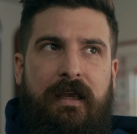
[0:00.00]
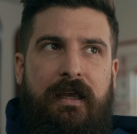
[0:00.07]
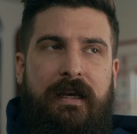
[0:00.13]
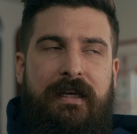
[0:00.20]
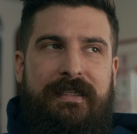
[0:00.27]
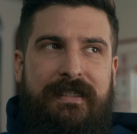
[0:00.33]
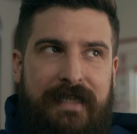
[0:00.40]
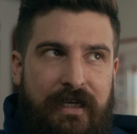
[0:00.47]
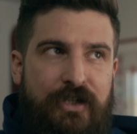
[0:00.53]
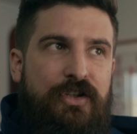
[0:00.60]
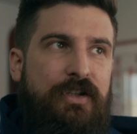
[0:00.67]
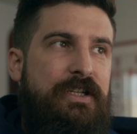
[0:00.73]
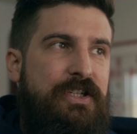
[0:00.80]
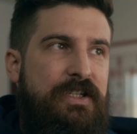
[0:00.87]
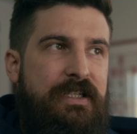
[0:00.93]
It
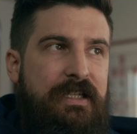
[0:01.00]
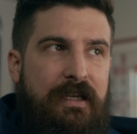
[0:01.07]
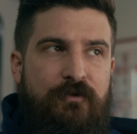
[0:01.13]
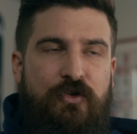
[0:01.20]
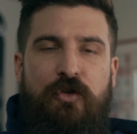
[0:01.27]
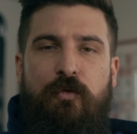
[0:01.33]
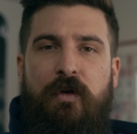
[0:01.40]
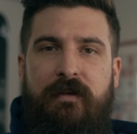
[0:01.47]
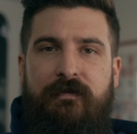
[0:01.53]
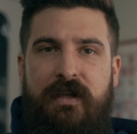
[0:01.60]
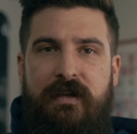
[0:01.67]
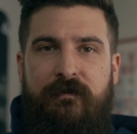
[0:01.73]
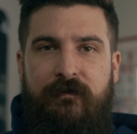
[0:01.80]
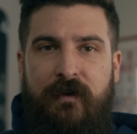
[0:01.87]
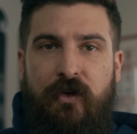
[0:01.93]
essentially just gives you one of
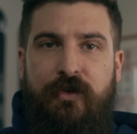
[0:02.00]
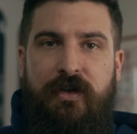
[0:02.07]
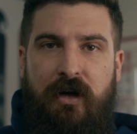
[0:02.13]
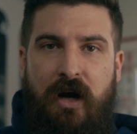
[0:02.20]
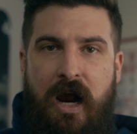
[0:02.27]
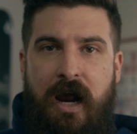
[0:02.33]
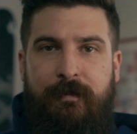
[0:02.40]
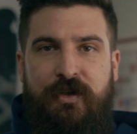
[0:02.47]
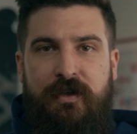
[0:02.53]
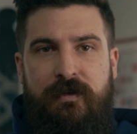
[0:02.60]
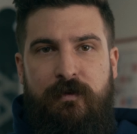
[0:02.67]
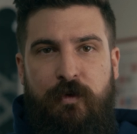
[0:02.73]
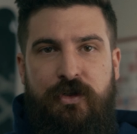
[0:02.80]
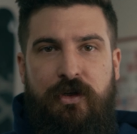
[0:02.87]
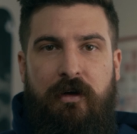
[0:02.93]
the filter
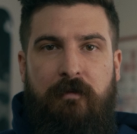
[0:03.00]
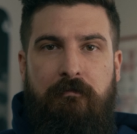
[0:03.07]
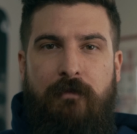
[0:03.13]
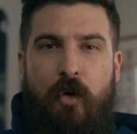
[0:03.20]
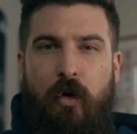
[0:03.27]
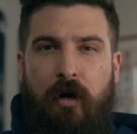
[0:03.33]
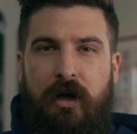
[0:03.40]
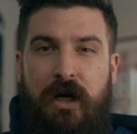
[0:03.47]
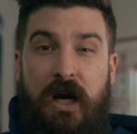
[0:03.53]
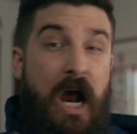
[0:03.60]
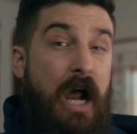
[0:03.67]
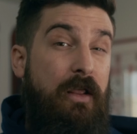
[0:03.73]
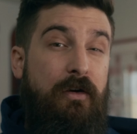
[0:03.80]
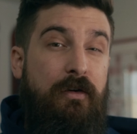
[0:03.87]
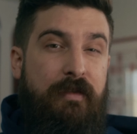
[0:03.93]
options, which are more
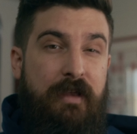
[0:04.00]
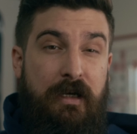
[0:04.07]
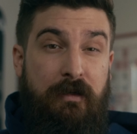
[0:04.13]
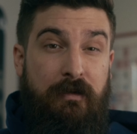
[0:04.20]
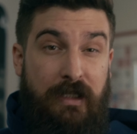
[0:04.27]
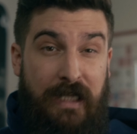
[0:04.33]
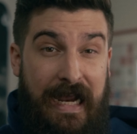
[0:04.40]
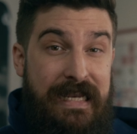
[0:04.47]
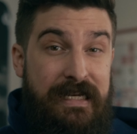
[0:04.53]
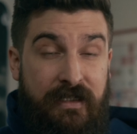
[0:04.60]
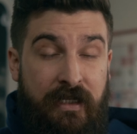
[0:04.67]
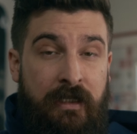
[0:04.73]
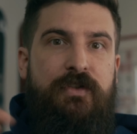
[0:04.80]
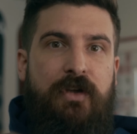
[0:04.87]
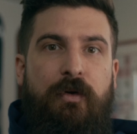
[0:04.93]
color than
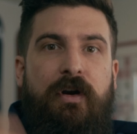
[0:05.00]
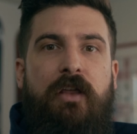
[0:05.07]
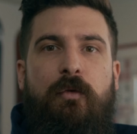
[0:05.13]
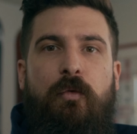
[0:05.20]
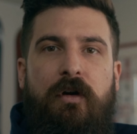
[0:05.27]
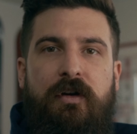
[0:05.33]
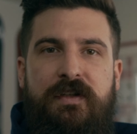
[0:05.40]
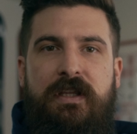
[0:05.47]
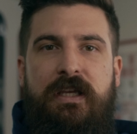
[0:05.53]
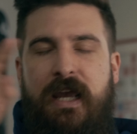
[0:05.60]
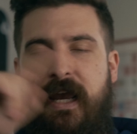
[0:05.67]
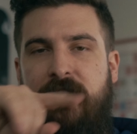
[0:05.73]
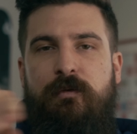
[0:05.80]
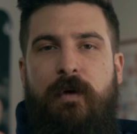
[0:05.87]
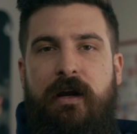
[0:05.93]
light. So in other words, the
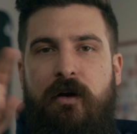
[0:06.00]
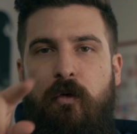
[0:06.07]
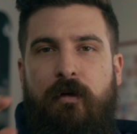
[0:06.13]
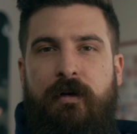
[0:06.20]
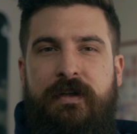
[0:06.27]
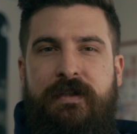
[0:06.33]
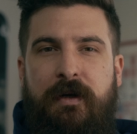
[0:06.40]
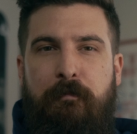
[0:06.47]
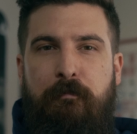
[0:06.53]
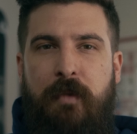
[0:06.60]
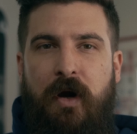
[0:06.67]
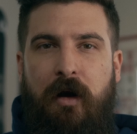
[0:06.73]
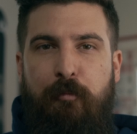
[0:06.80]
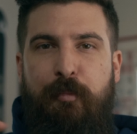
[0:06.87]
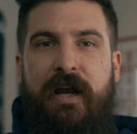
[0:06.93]
XY coordinates
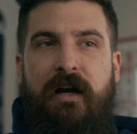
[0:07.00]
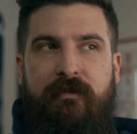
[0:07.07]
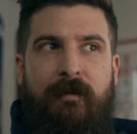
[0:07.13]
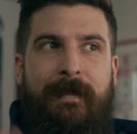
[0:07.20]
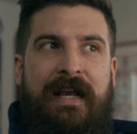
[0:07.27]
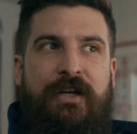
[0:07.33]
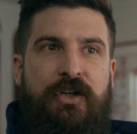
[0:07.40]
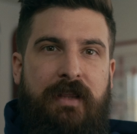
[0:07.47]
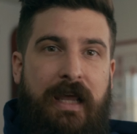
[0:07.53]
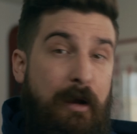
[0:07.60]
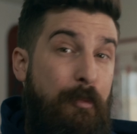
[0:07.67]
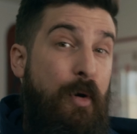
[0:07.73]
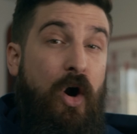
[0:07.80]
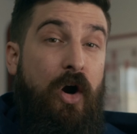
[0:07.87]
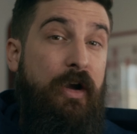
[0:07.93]
are better for matching
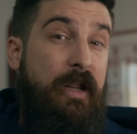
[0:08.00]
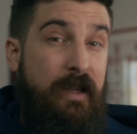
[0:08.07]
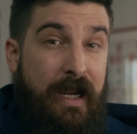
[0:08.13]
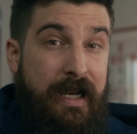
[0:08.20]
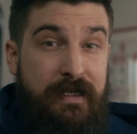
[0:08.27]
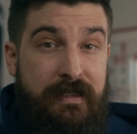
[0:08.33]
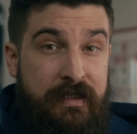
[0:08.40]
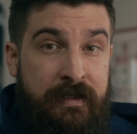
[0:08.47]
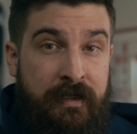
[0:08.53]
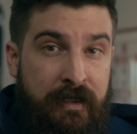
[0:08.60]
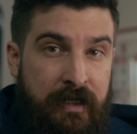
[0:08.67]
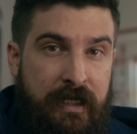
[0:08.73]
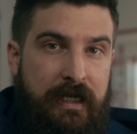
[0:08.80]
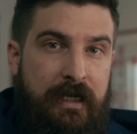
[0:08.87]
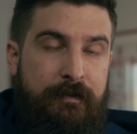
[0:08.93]
like party lights,
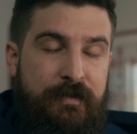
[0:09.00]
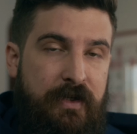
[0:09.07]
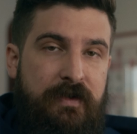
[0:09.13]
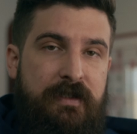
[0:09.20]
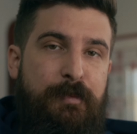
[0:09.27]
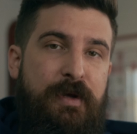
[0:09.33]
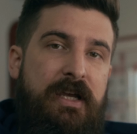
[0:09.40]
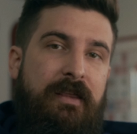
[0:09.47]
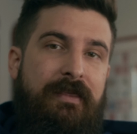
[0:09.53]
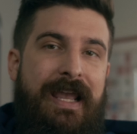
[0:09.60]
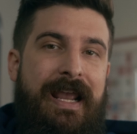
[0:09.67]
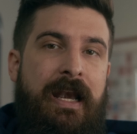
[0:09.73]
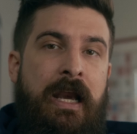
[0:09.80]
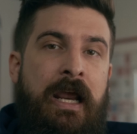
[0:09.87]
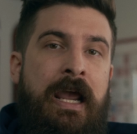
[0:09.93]
so to speak,
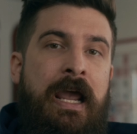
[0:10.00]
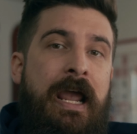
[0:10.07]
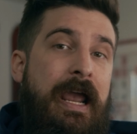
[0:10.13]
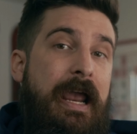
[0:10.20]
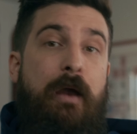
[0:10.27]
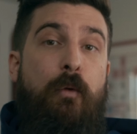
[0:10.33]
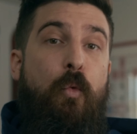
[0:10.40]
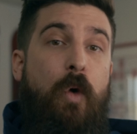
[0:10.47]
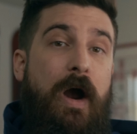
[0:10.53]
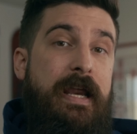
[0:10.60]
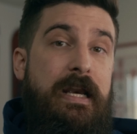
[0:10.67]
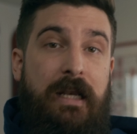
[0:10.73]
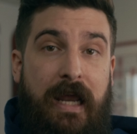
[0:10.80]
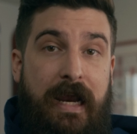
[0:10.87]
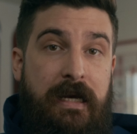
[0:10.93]
than a
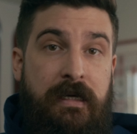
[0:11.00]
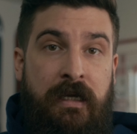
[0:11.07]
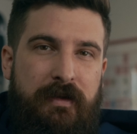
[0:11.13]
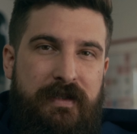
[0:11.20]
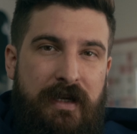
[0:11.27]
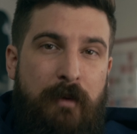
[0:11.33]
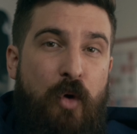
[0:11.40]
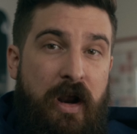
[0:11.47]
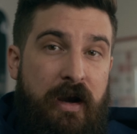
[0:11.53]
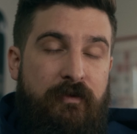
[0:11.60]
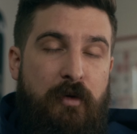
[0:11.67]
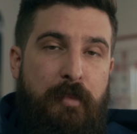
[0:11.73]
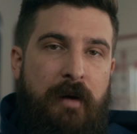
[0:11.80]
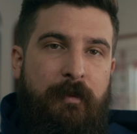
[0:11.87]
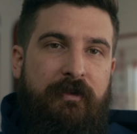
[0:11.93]
white light. It's somewhat of
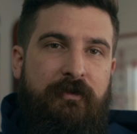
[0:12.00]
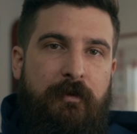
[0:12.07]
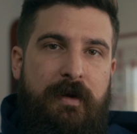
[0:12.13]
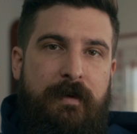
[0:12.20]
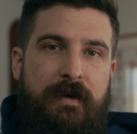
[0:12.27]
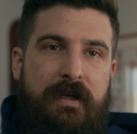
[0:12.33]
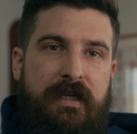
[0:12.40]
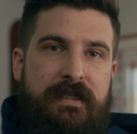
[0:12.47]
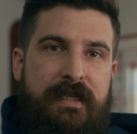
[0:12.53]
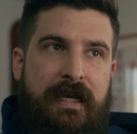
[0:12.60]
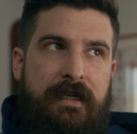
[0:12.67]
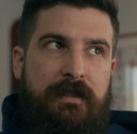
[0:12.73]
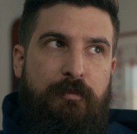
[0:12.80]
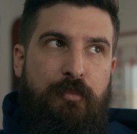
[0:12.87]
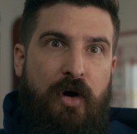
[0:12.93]
a bummer for me because
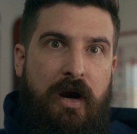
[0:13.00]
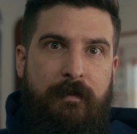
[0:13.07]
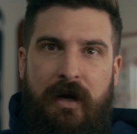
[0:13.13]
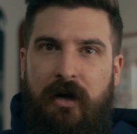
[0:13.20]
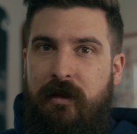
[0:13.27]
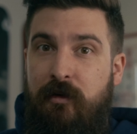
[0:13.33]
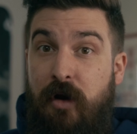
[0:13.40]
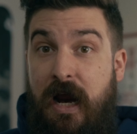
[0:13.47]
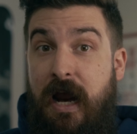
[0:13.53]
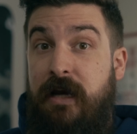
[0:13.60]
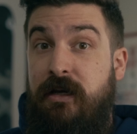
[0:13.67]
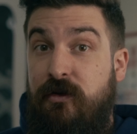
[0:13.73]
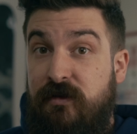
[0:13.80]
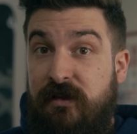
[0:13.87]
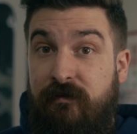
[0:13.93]
that's primarily what
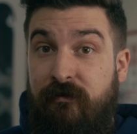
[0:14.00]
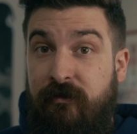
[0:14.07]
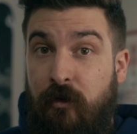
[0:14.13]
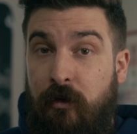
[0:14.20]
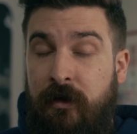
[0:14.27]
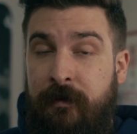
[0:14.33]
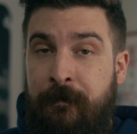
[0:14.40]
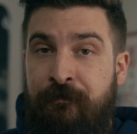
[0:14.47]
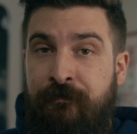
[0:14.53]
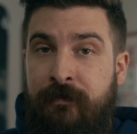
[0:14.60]
I'd use them for.